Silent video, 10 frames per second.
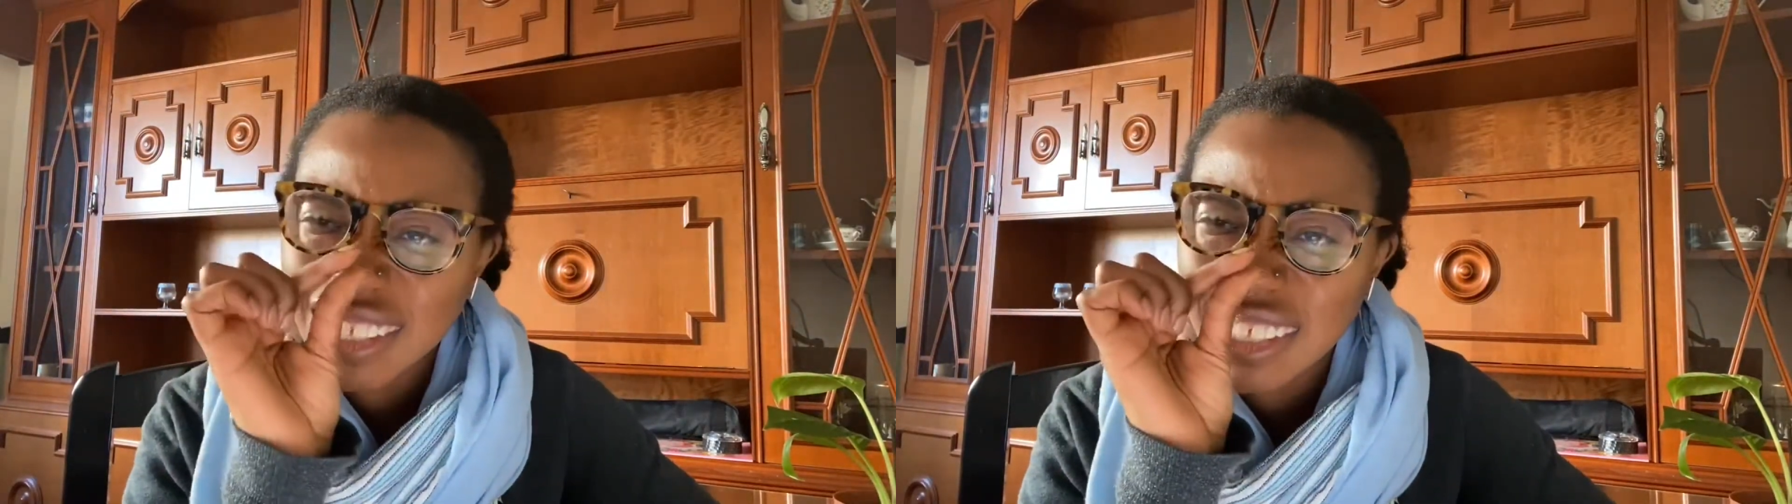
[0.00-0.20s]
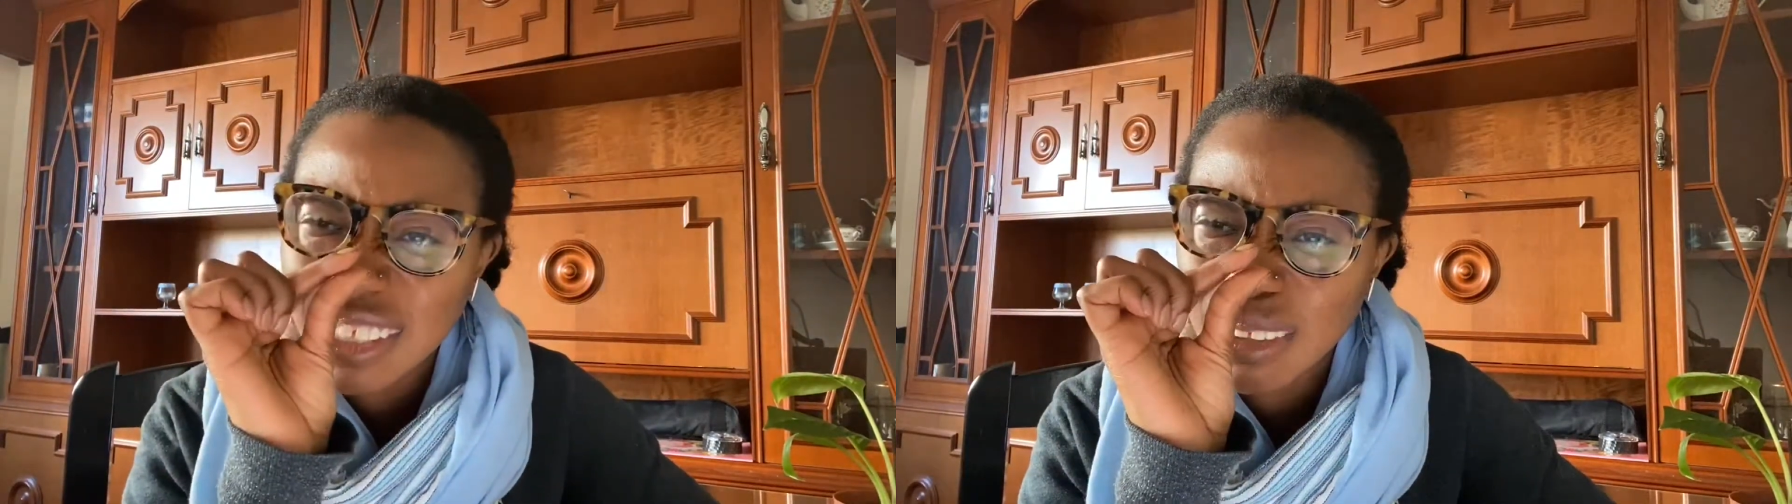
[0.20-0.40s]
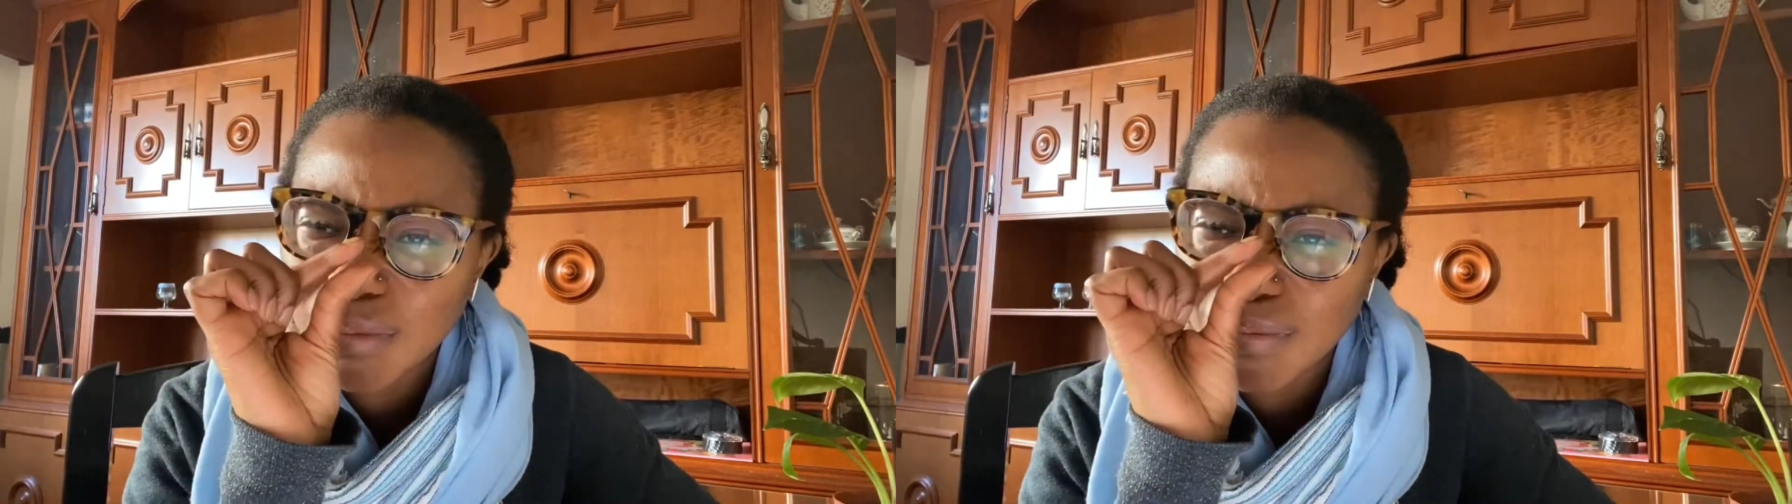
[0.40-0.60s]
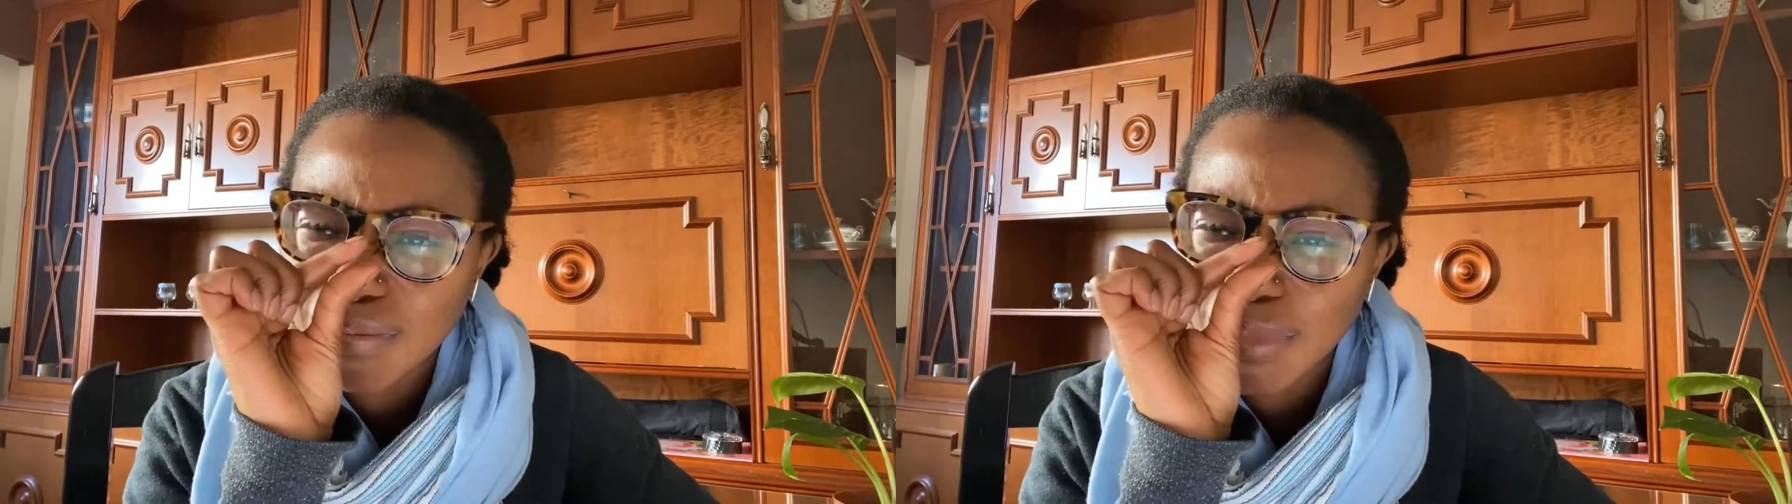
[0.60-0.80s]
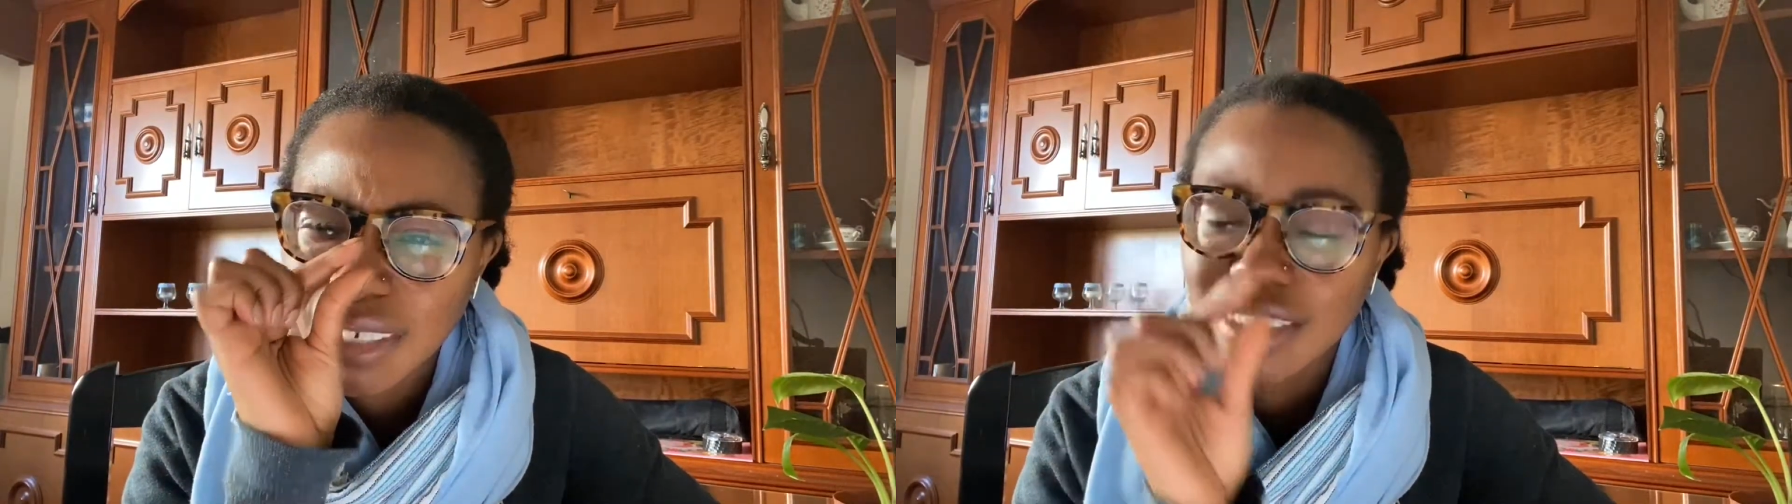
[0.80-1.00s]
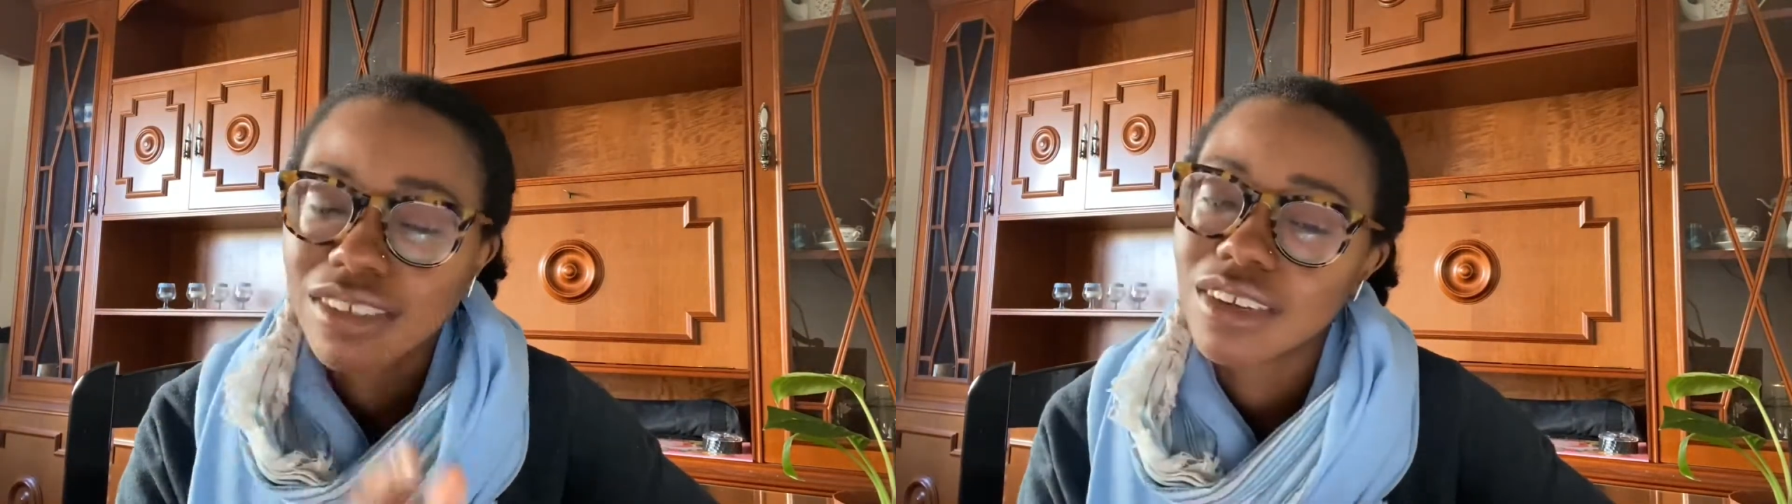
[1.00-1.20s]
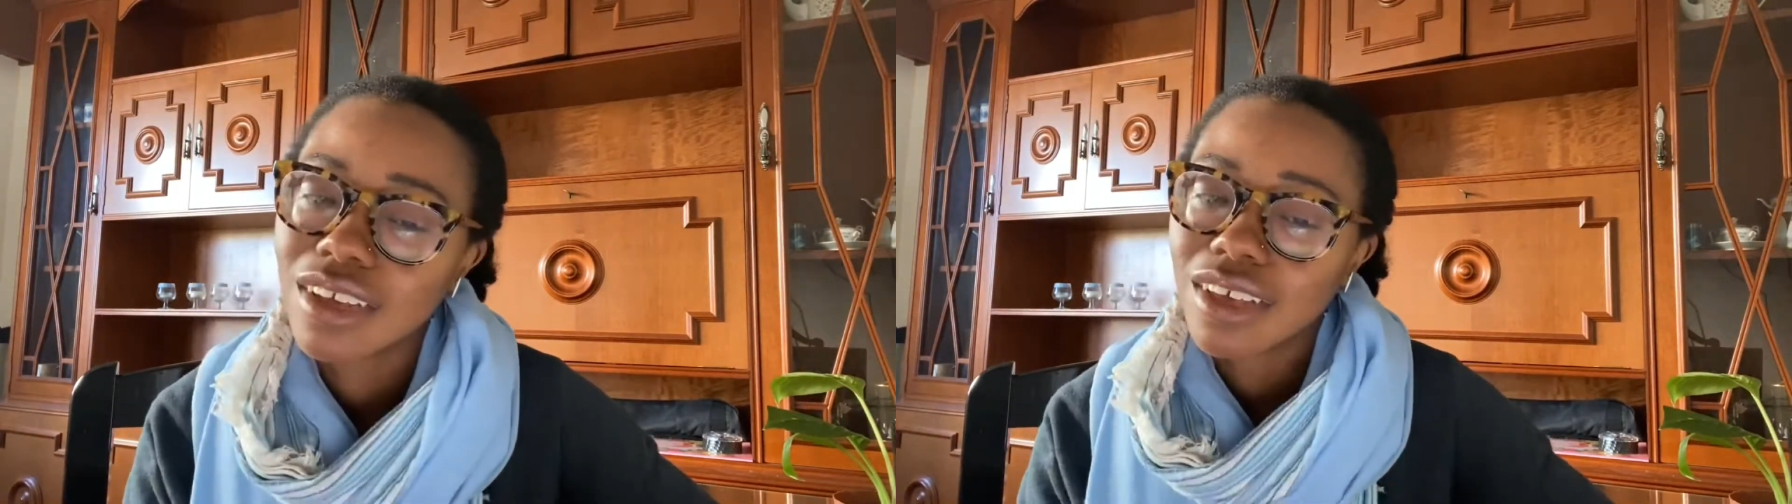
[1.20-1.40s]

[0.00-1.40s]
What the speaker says: smidgen.